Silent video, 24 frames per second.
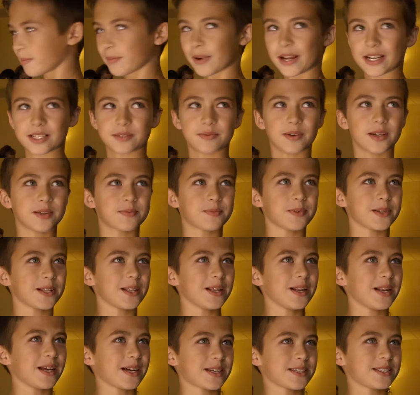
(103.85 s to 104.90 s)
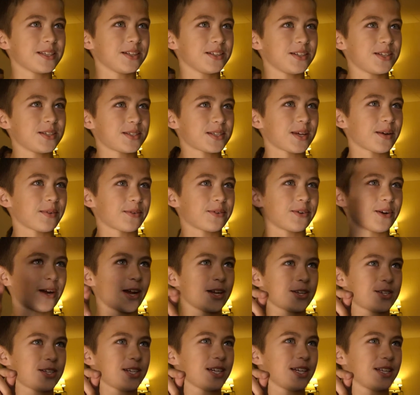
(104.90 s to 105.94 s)
back to base but then next though it just kept
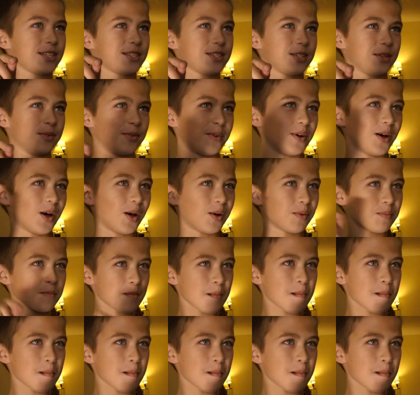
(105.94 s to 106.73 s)
crashing into the wall.